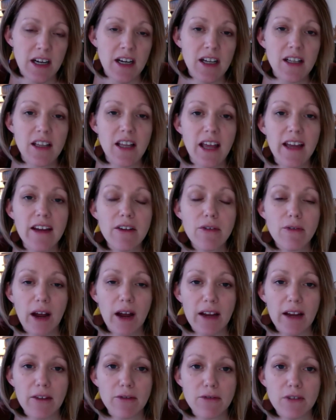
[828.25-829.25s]
Like
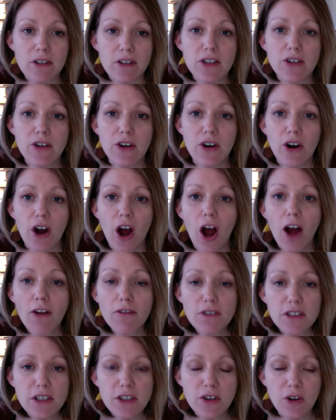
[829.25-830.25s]
Fife, Lenoir often
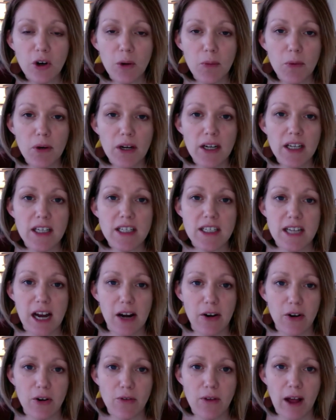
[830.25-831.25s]
incorporated
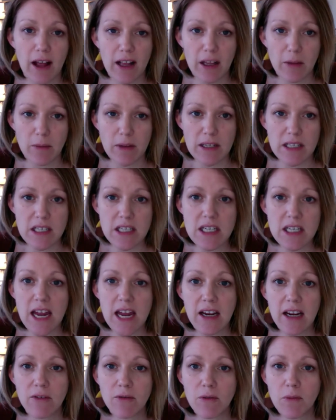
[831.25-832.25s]
decorative elements
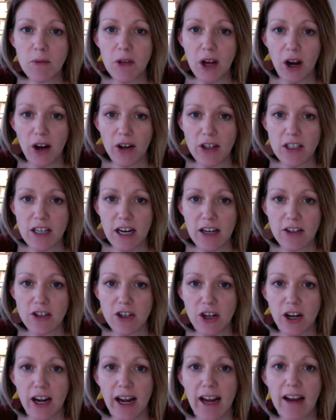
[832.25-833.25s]
taken from the
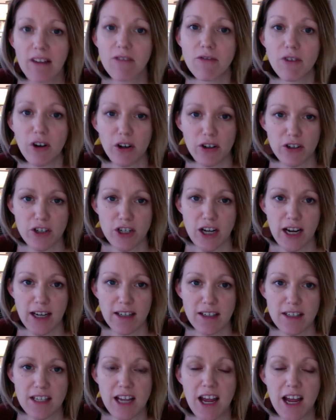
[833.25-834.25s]
architecture and
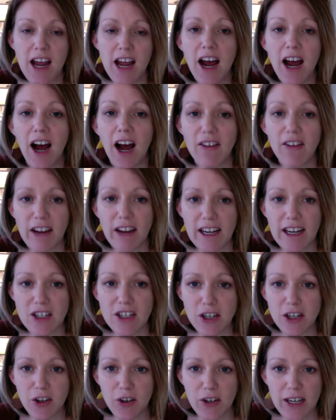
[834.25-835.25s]
furnishings of ancient
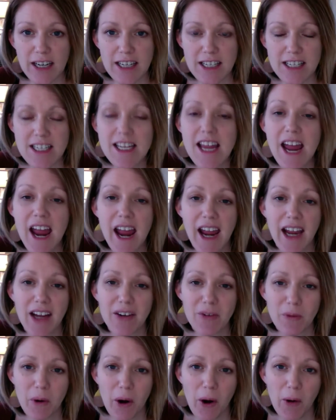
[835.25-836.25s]
Greece and
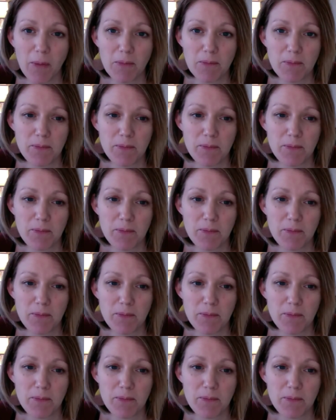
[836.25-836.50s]
Rome.